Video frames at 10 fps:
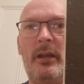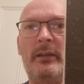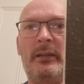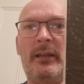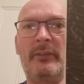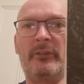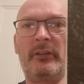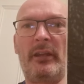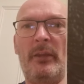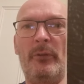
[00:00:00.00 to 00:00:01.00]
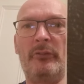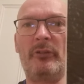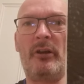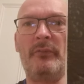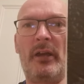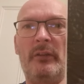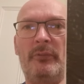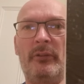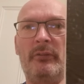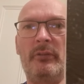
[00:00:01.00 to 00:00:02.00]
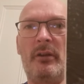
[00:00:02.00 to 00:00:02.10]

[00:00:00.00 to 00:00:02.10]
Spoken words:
a classic image of Elvis